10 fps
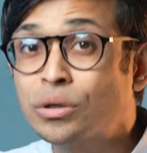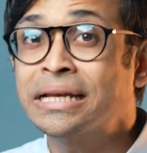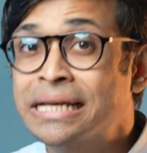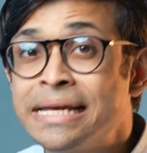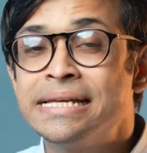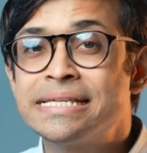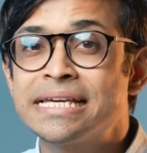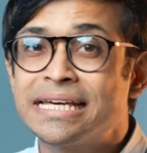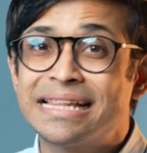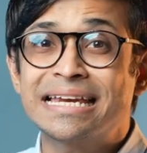you can clearly
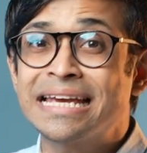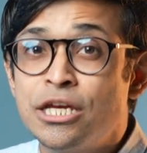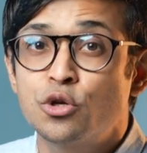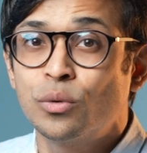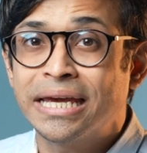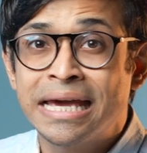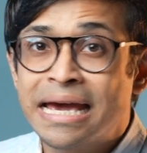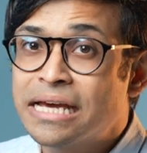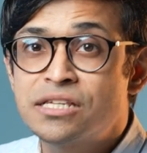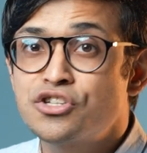see that E2E
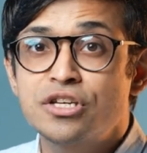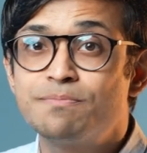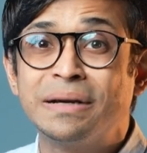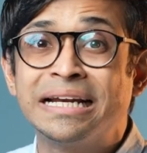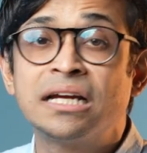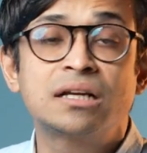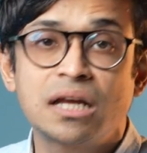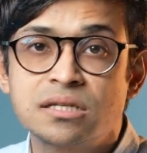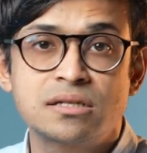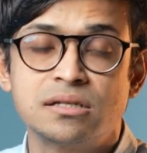isn't just building
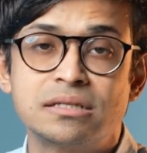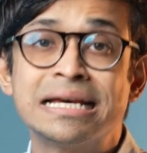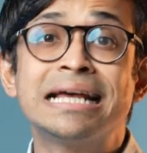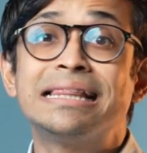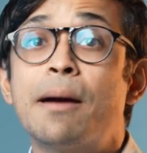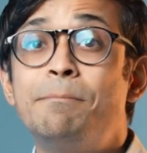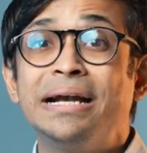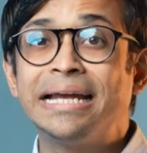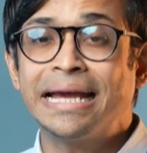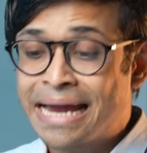clusters, they are
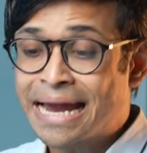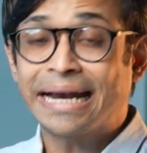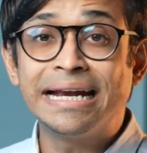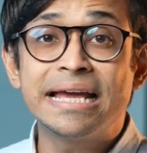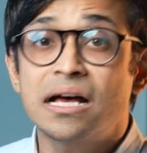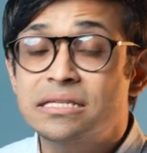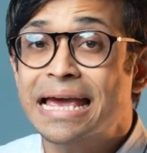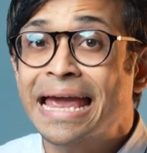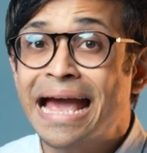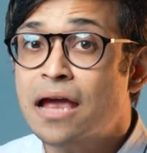building India's
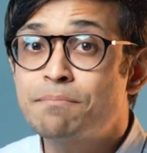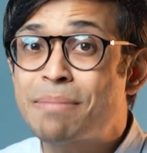AI